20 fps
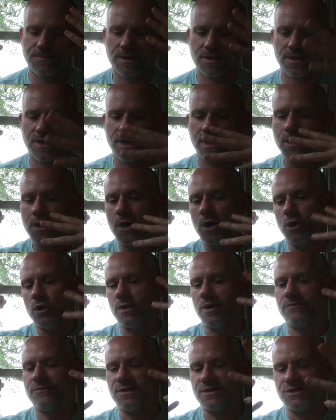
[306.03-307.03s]
like you
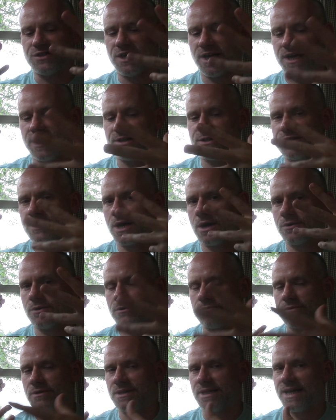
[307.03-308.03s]
have to change how
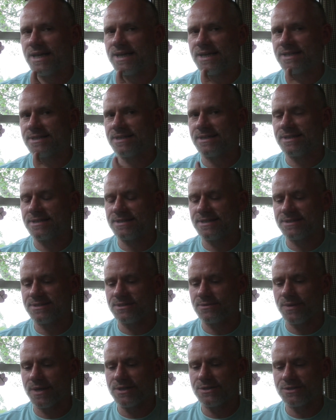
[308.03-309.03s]
you're relating to the
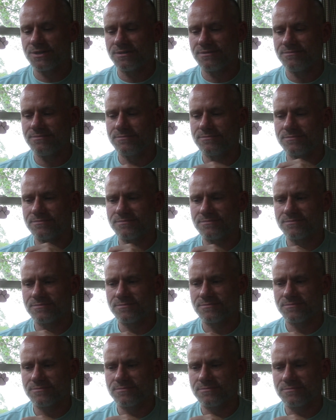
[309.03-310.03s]
situation.
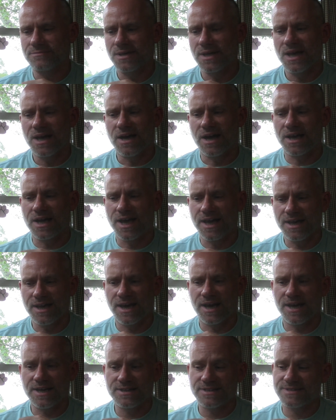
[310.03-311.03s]
I hate,
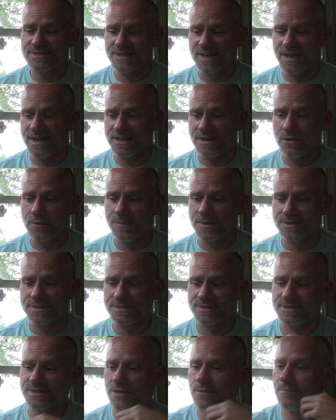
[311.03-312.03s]
I hate to say it and I hope it
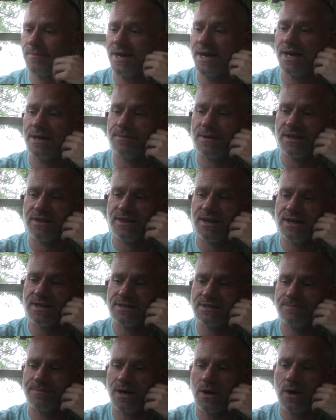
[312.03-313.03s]
doesn't sound bad, but I think
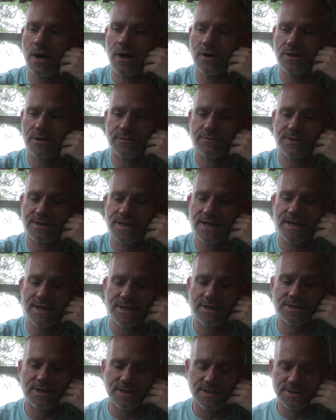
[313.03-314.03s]
it's about how you're
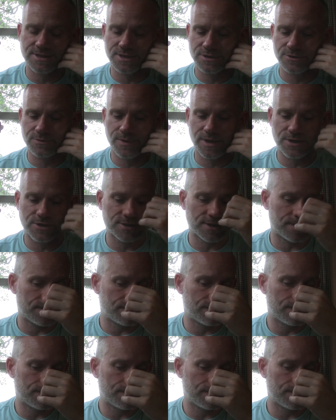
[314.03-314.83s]
relating to the situation.